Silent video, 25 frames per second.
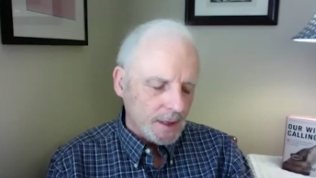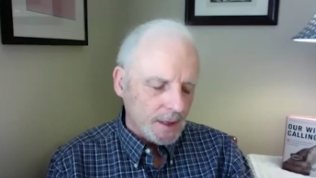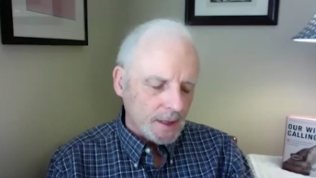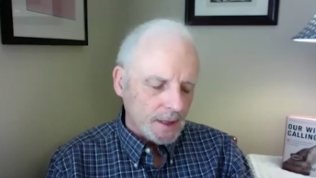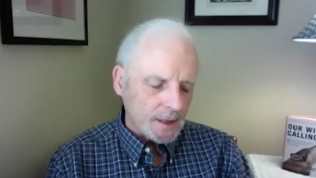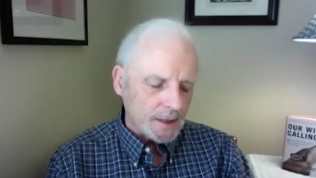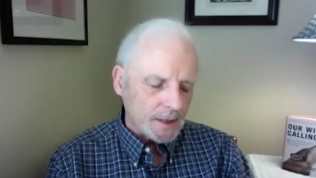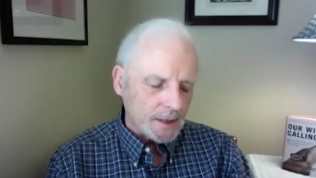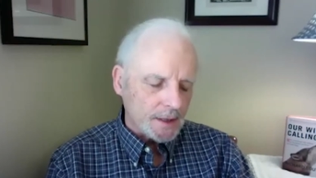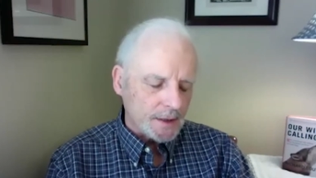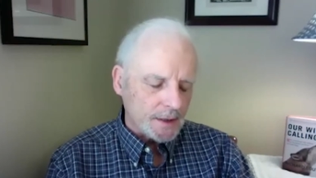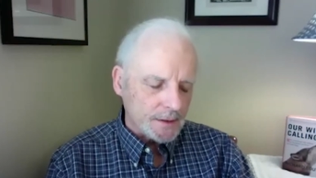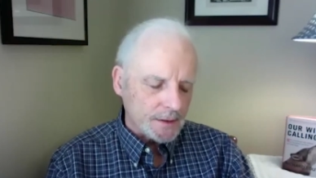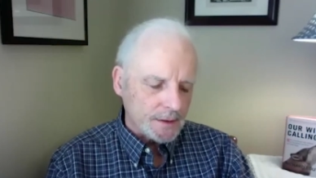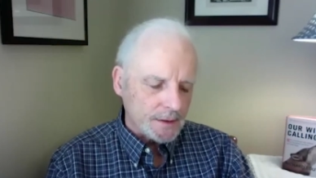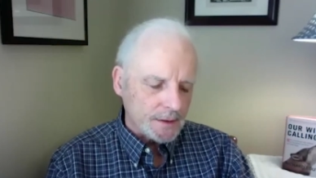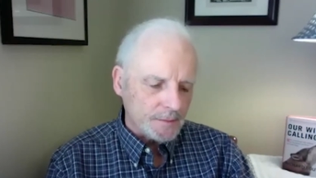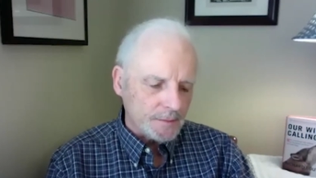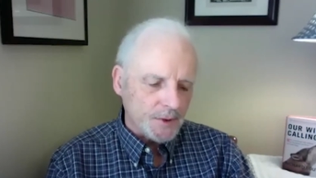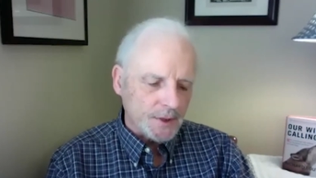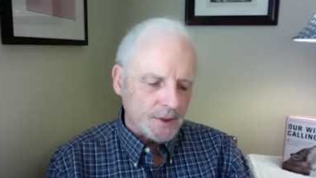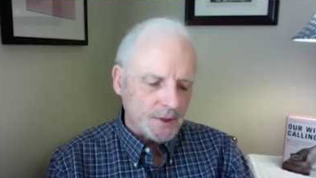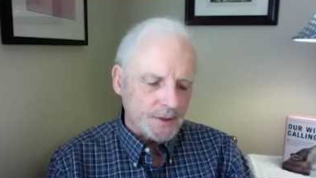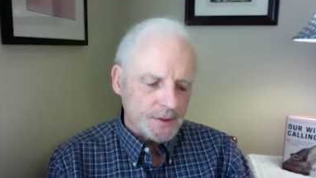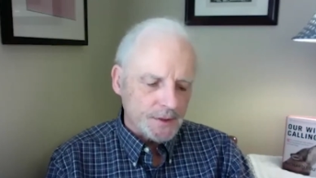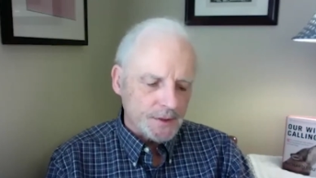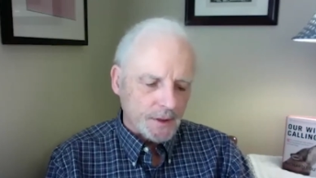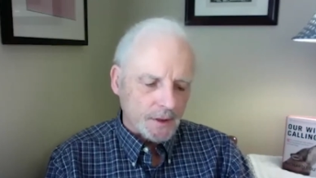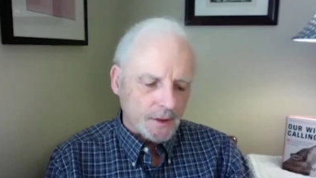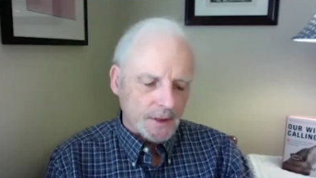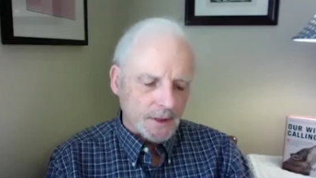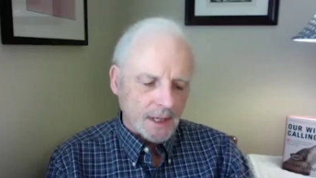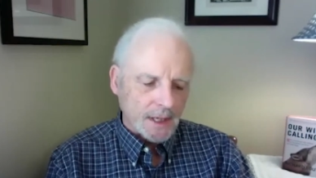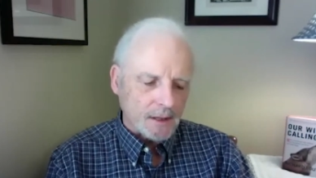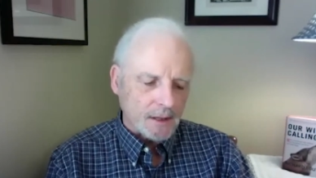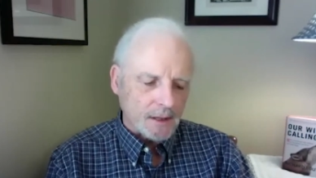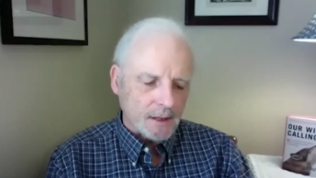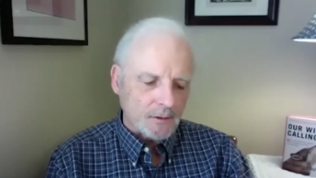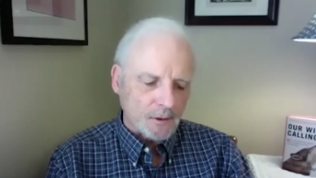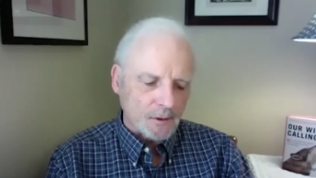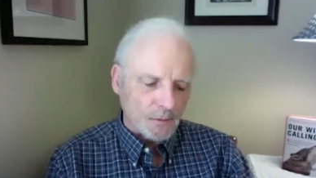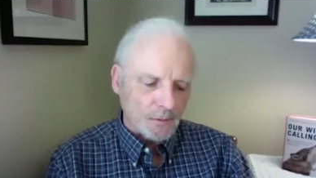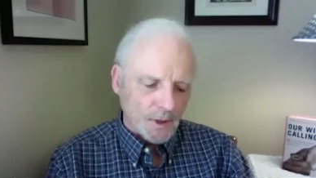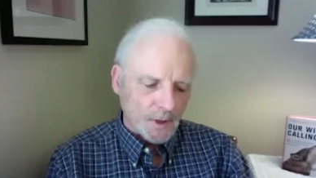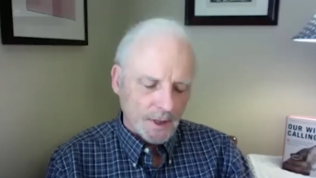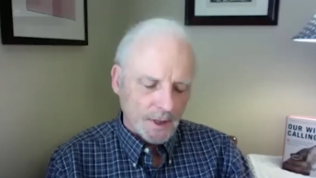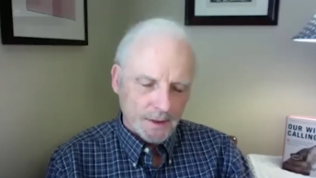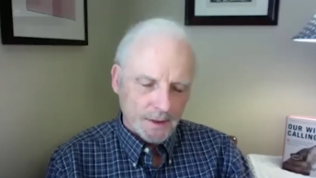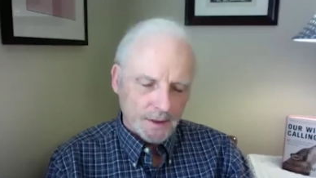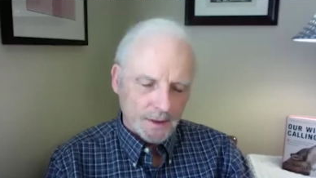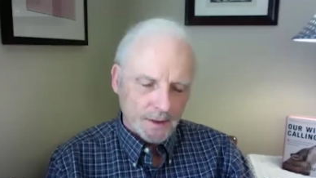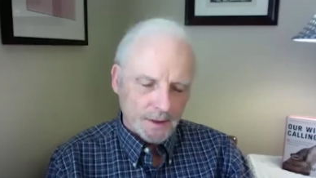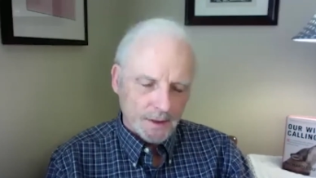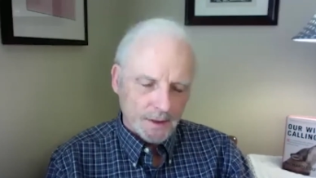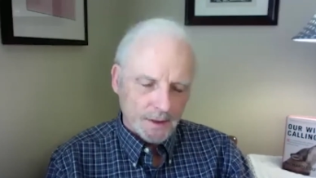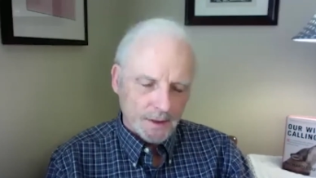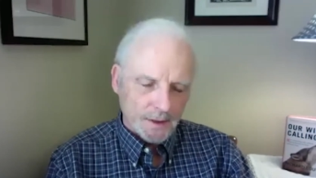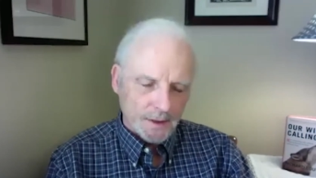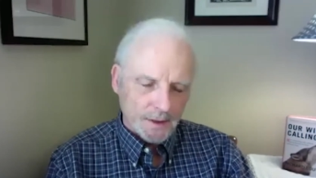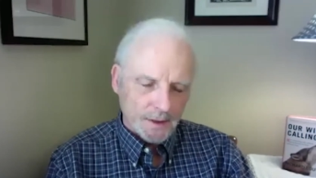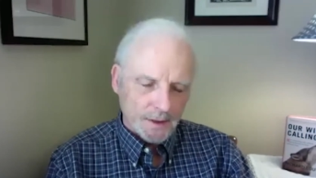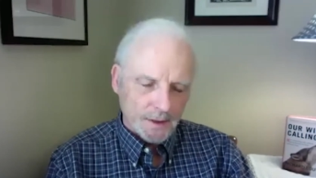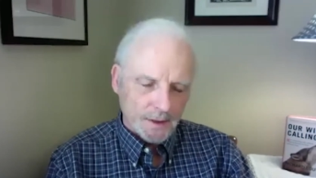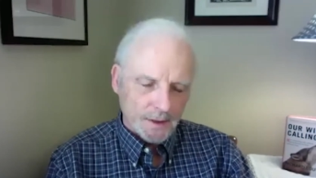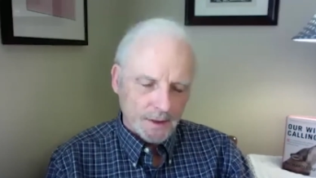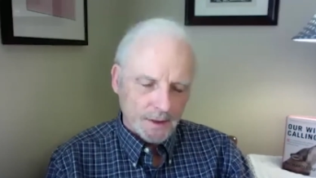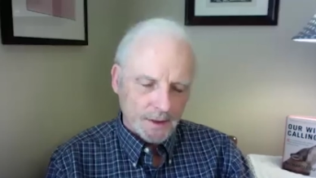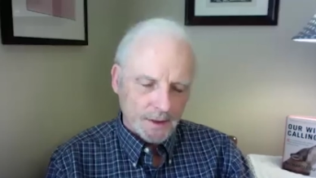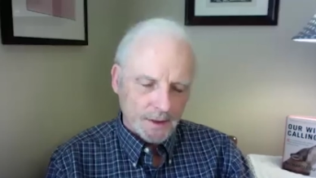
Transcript: And the book is called Our Wild Calling.